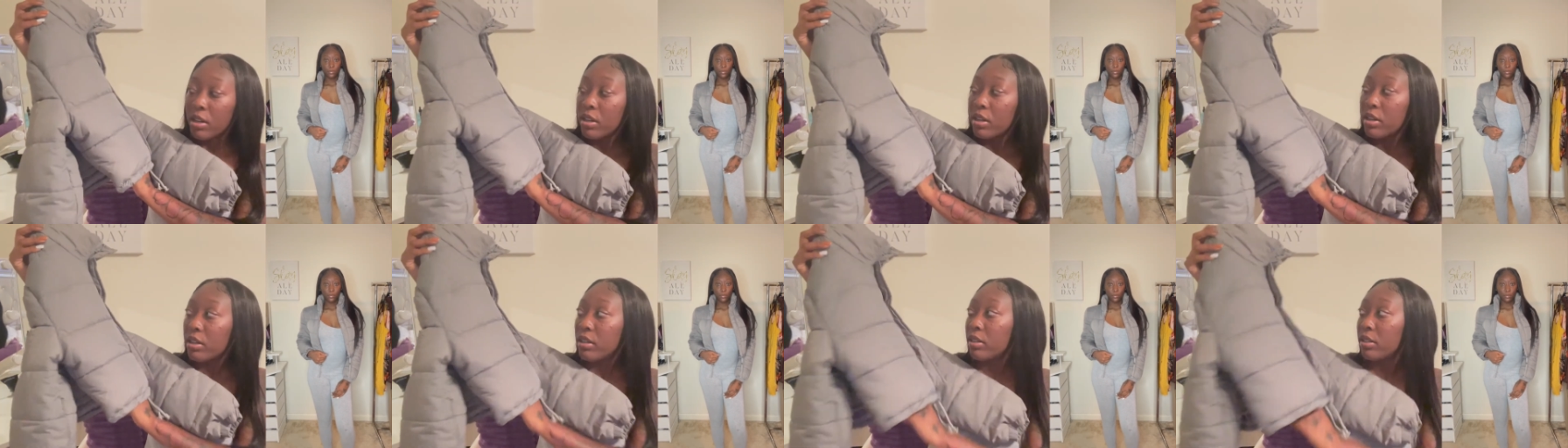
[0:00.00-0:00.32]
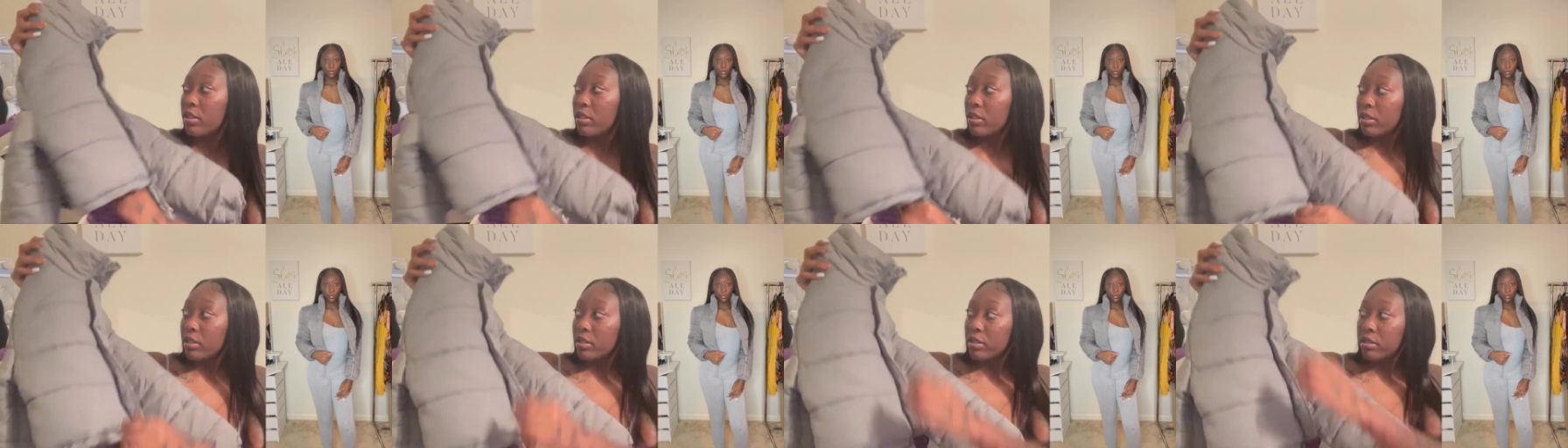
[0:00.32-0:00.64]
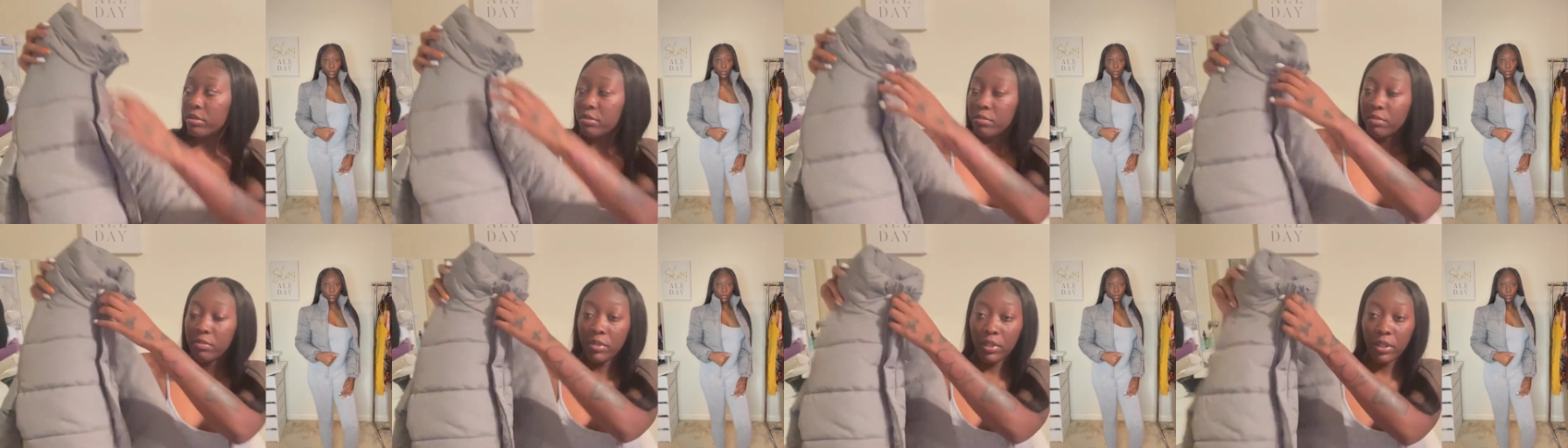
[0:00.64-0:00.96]

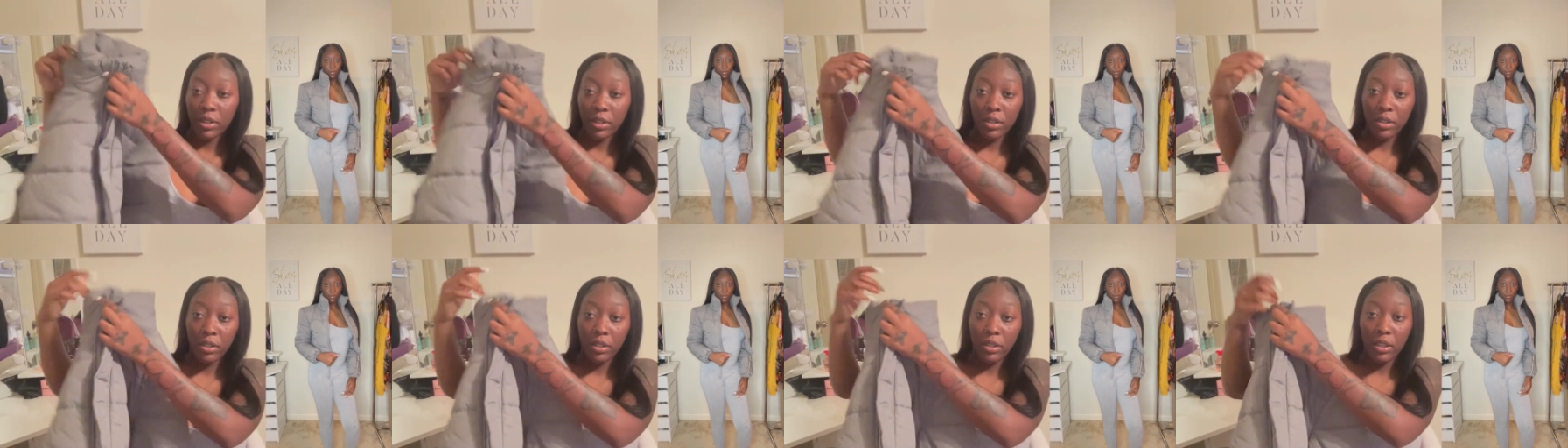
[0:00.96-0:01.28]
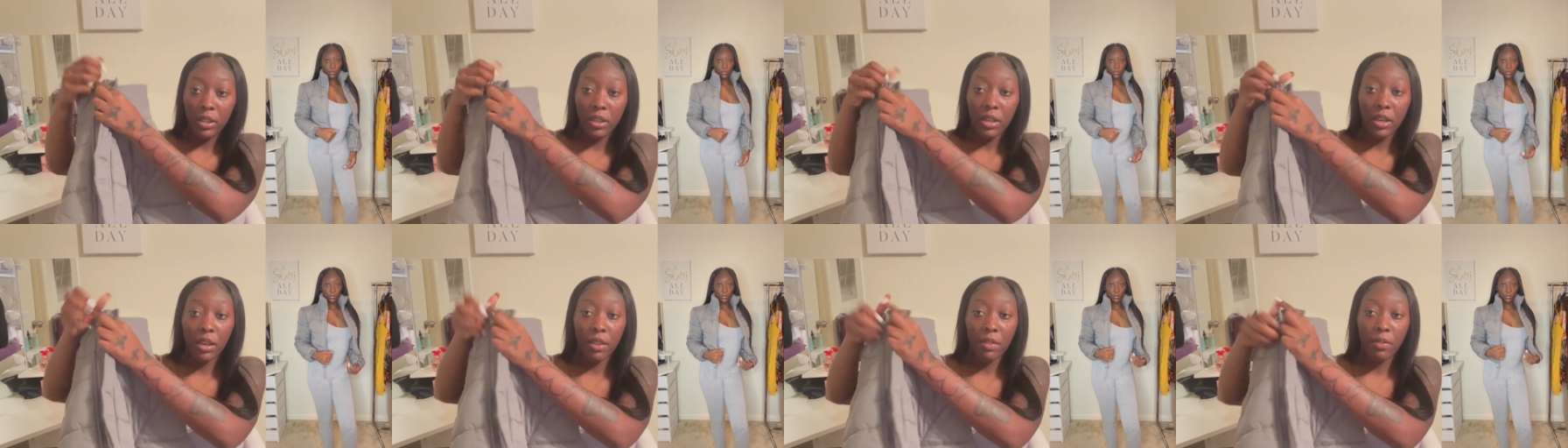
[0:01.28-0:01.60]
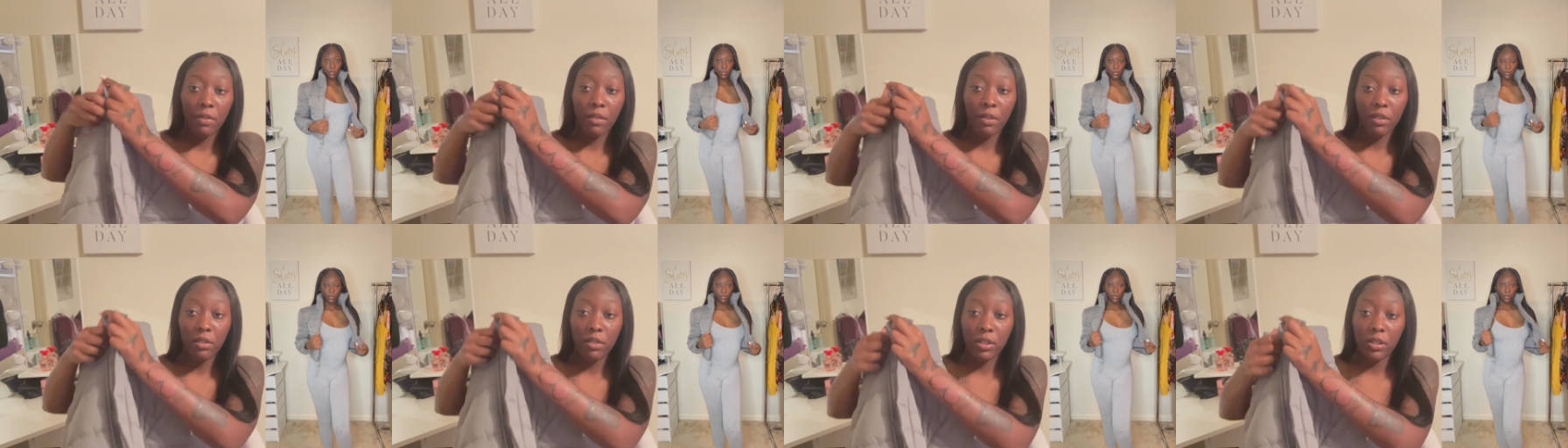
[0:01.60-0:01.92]
Um, literally can
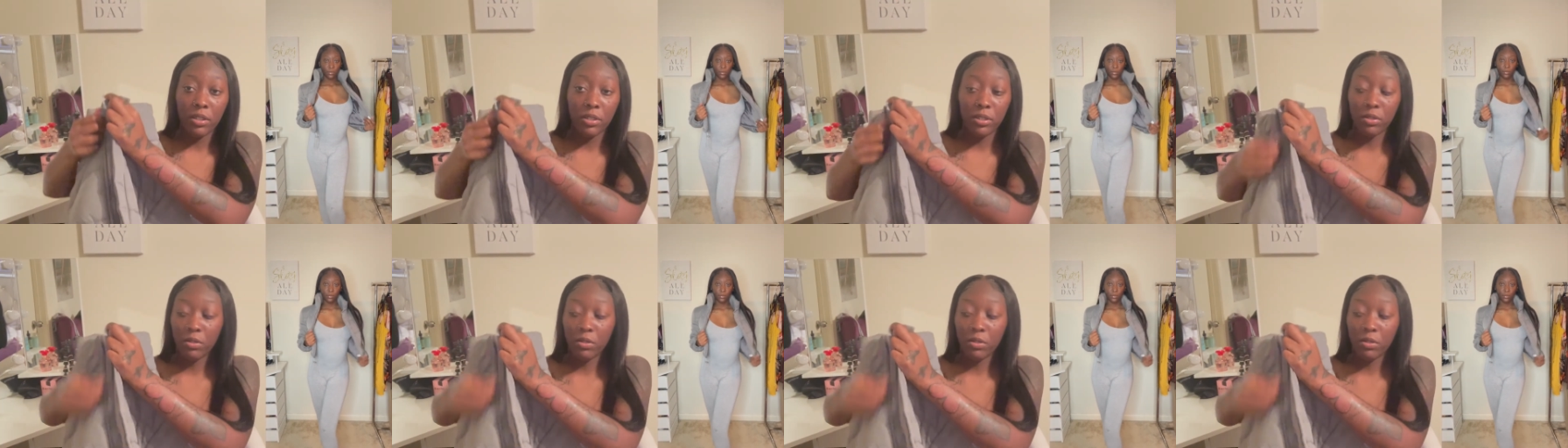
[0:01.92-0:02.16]
throw this